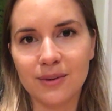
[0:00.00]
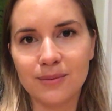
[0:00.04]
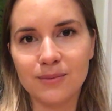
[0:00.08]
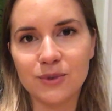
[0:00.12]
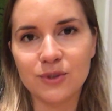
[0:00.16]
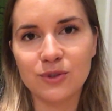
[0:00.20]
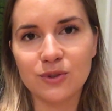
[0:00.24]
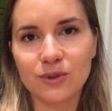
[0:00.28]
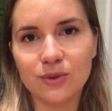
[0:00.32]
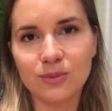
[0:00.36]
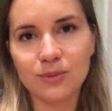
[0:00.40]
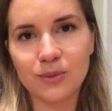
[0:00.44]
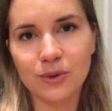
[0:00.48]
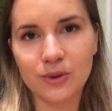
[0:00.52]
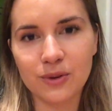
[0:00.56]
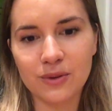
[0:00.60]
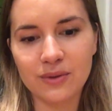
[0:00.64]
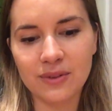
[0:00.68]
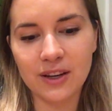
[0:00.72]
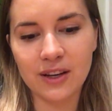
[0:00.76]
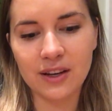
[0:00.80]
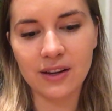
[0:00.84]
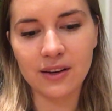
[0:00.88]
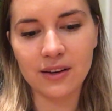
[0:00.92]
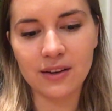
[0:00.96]
I'm so
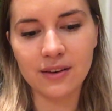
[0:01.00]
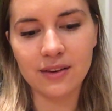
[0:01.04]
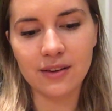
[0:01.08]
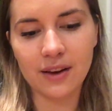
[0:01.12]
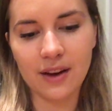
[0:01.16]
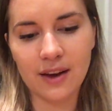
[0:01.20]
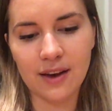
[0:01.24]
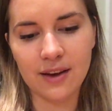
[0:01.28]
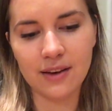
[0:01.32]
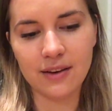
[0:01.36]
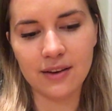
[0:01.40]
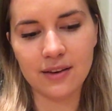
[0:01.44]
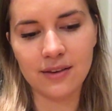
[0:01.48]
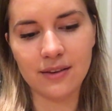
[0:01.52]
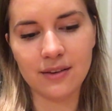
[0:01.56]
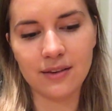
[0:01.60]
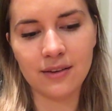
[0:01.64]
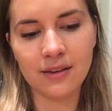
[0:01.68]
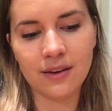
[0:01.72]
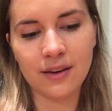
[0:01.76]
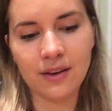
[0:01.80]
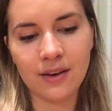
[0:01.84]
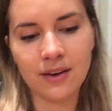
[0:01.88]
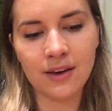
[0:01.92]
motivated, and